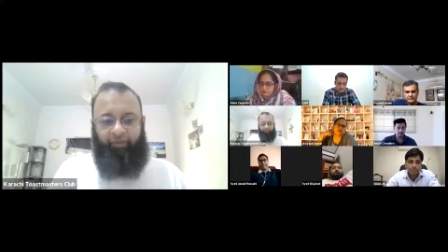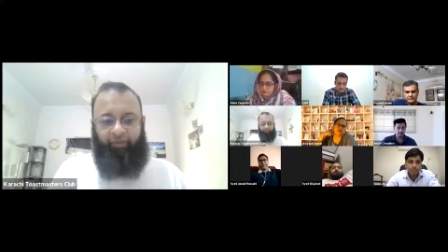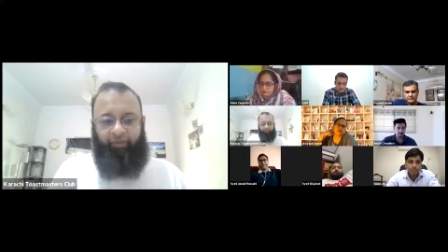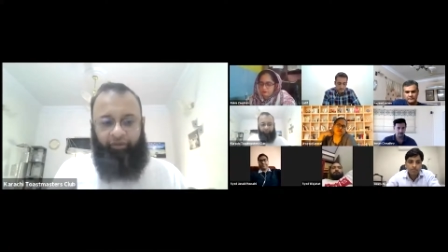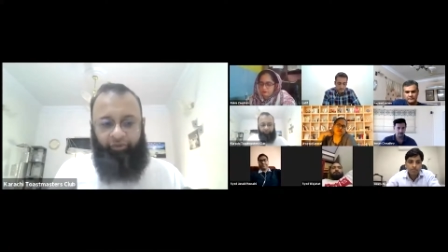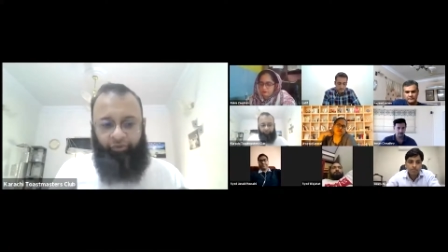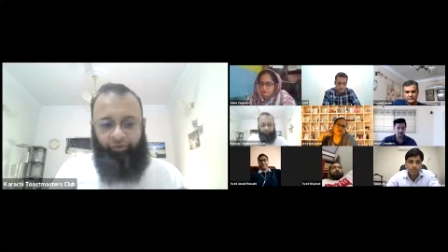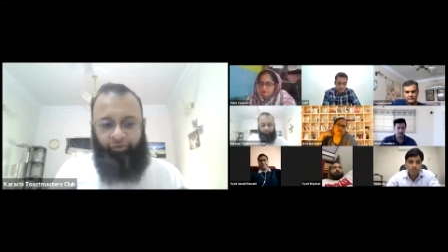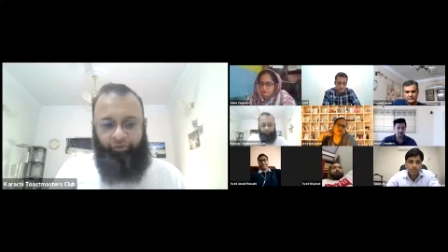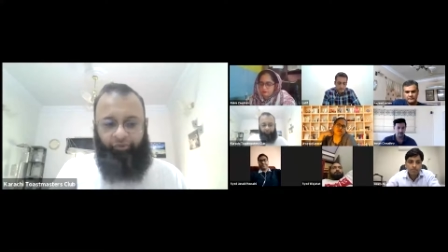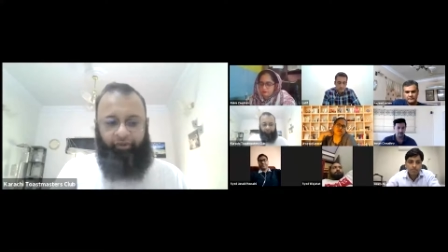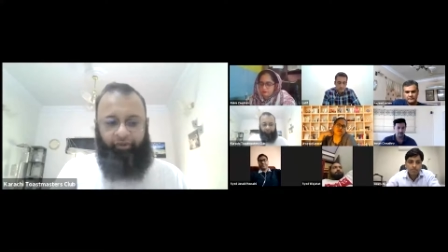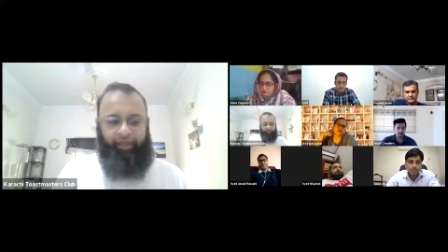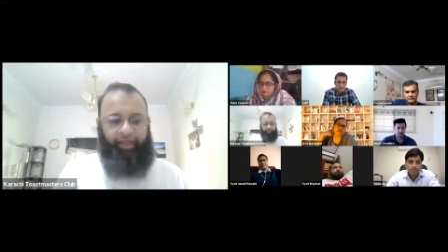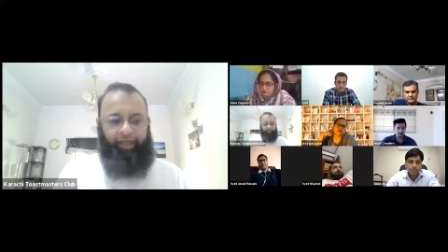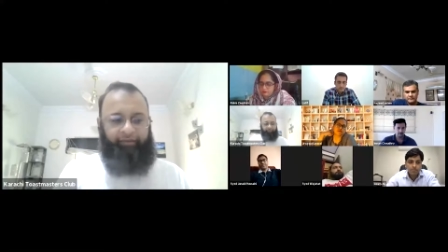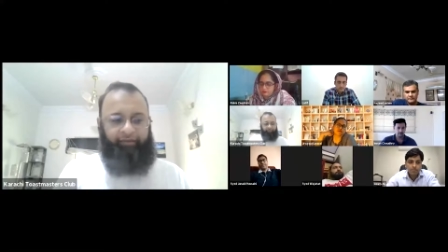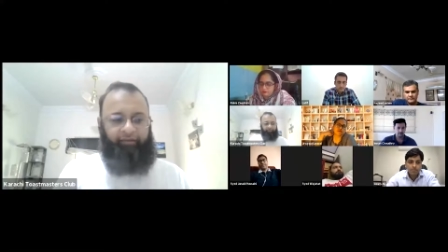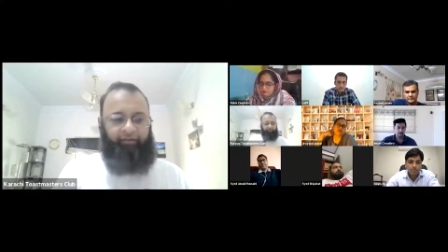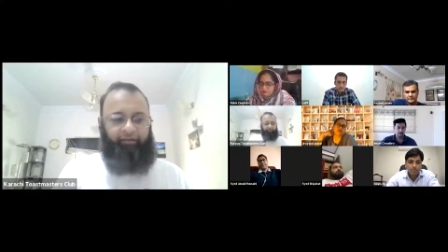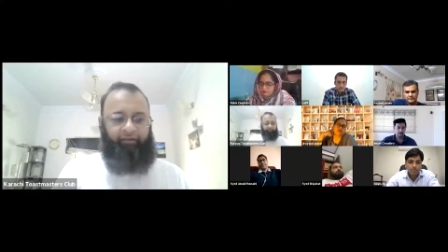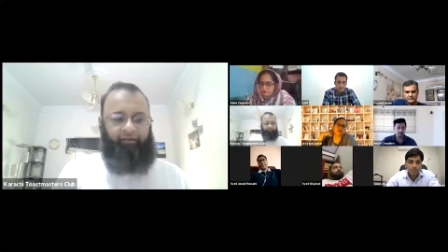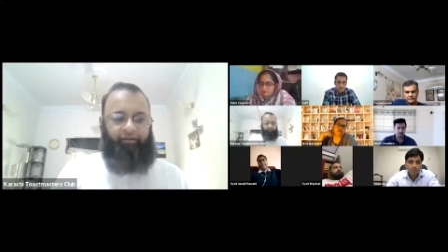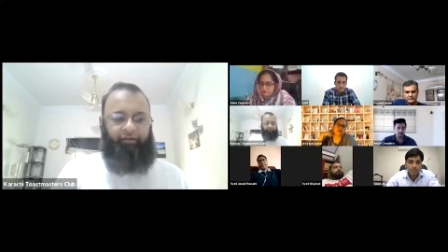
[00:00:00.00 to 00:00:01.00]
you
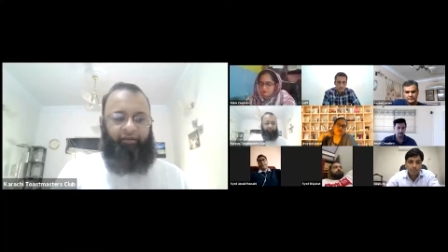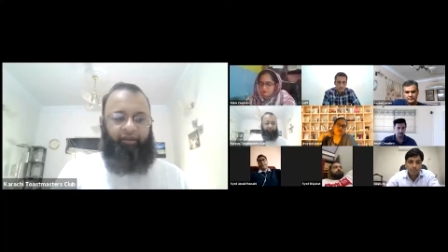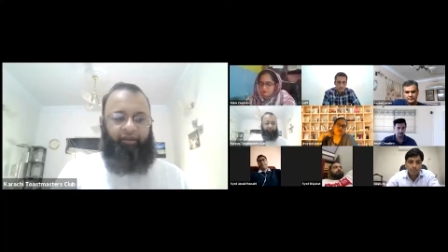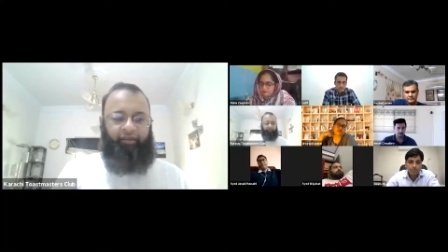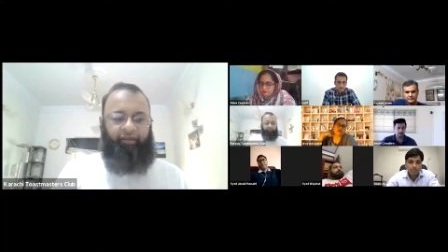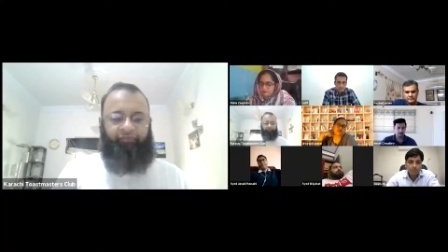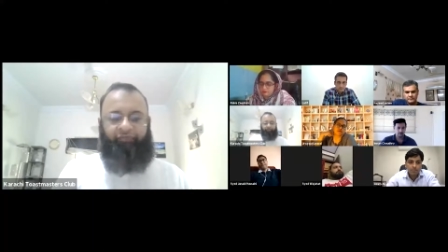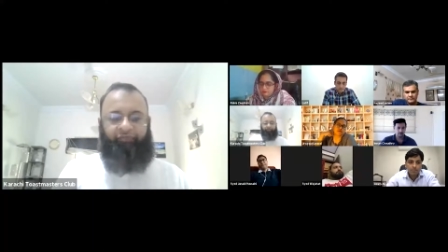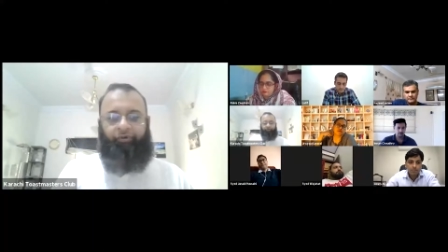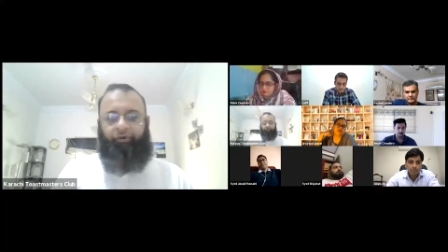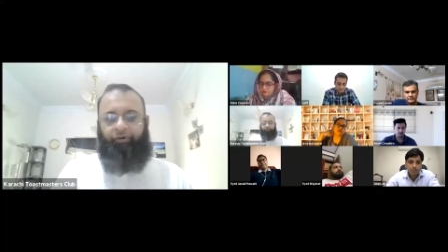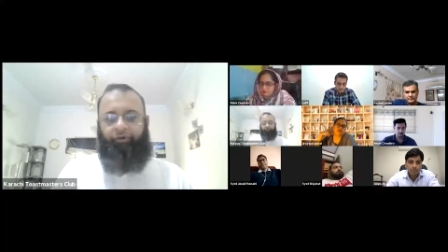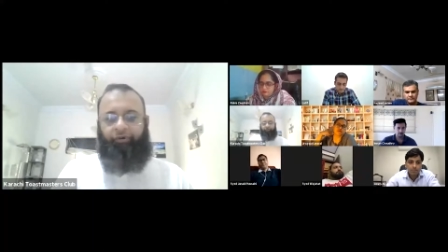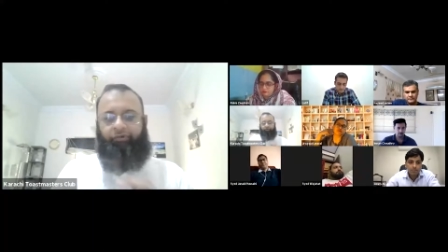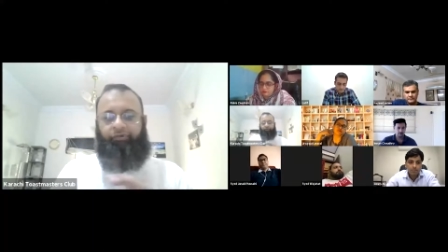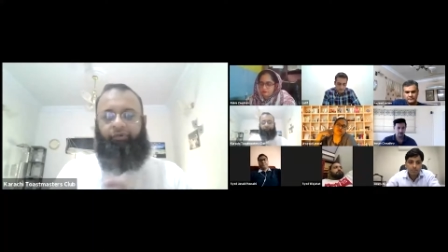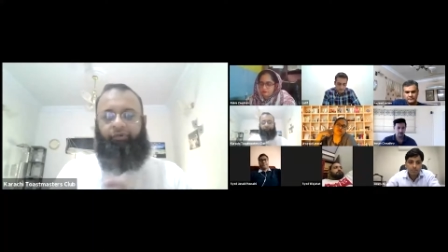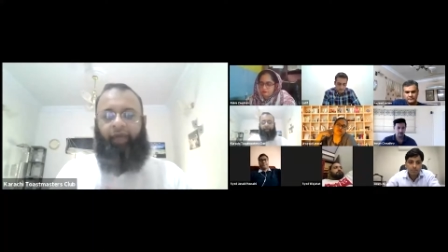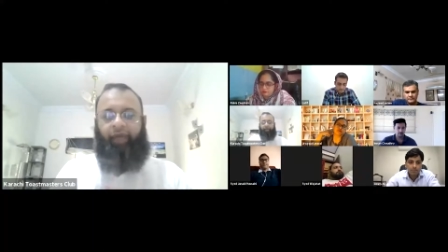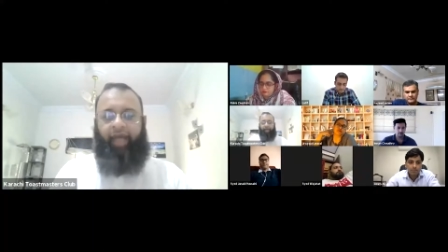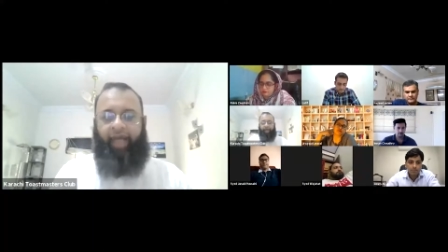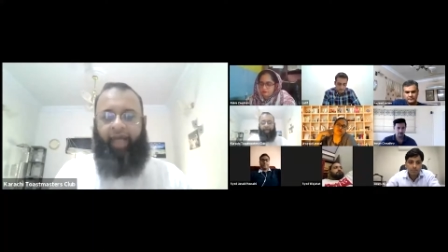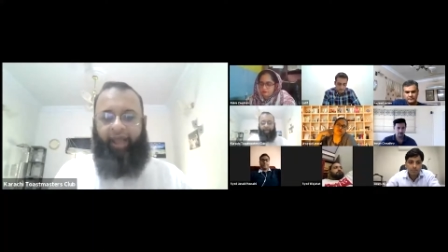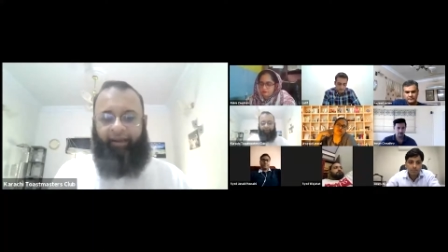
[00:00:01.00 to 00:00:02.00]
can afford
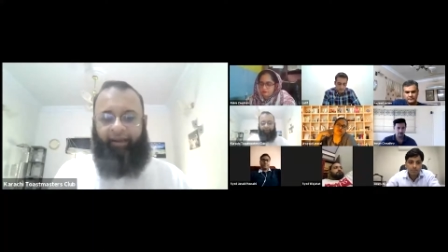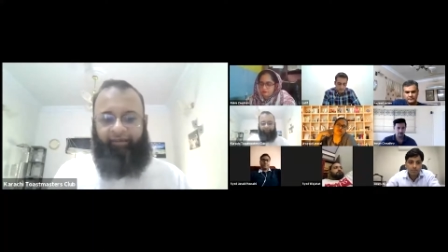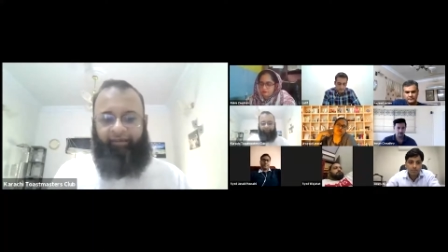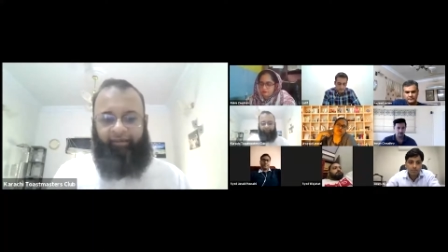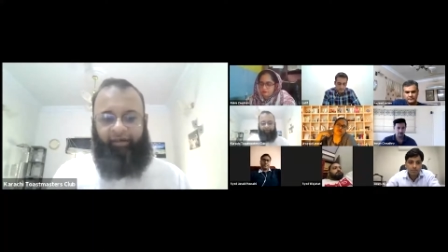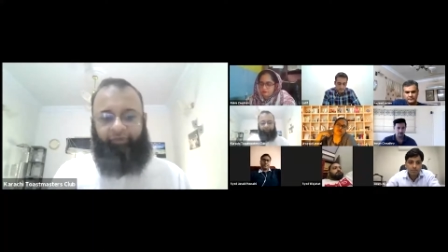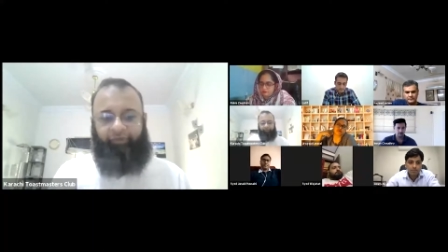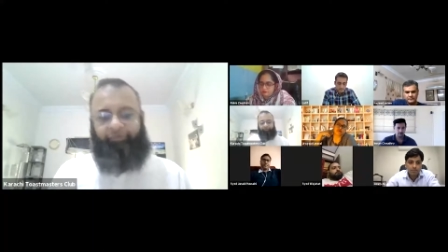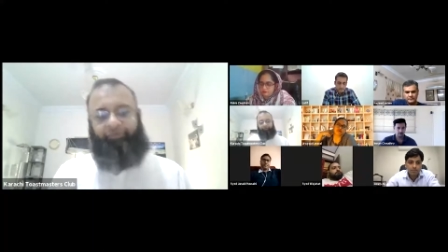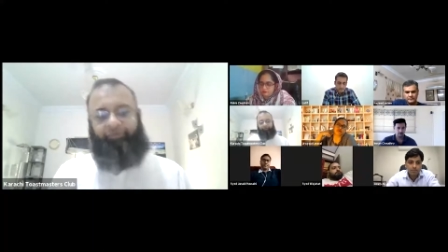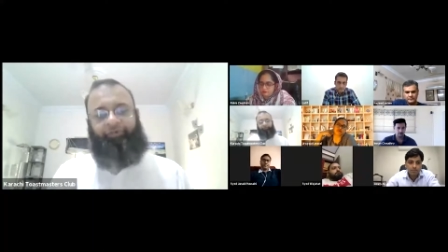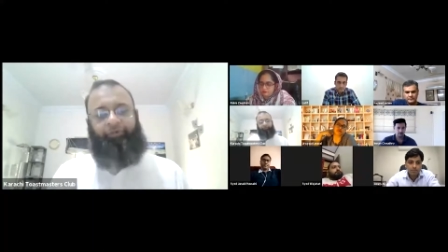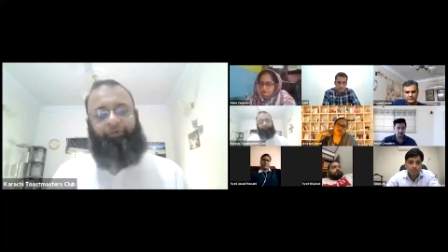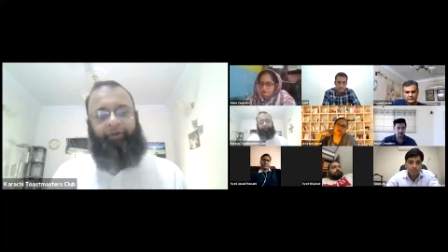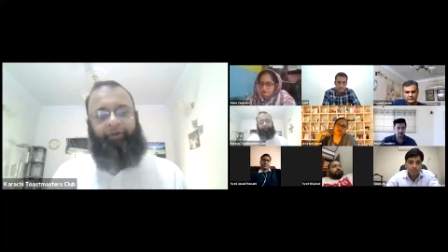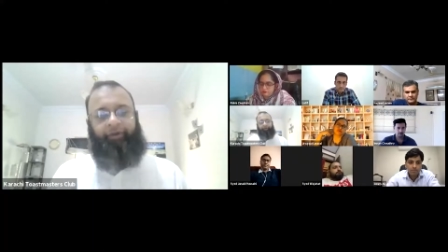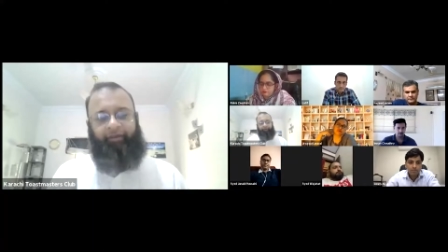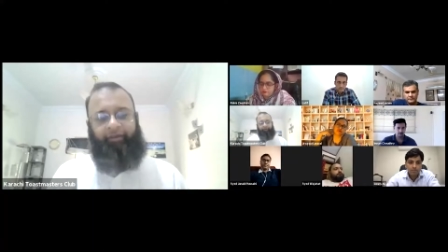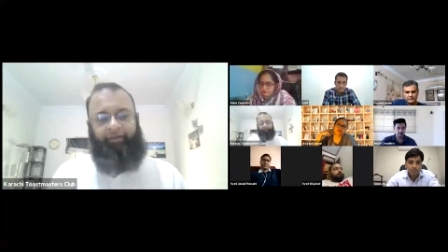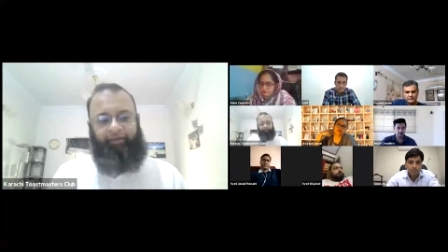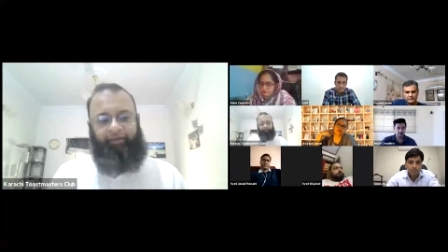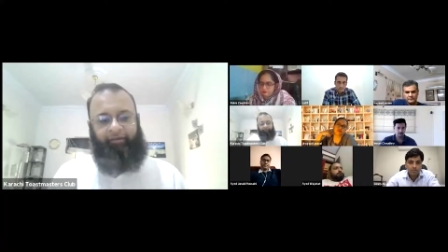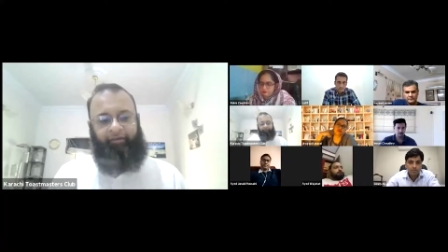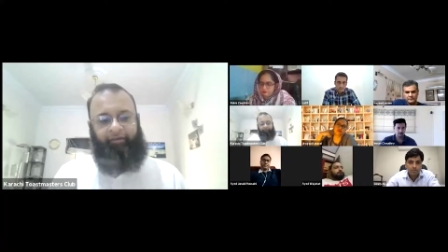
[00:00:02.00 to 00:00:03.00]
to act out quite a
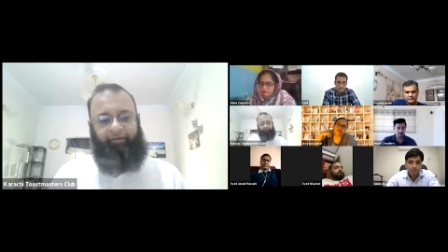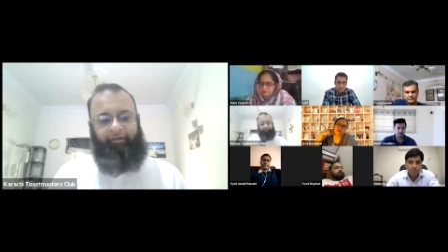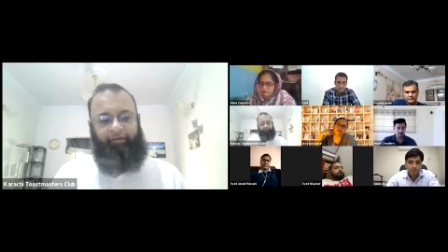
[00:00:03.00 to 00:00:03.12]
bit.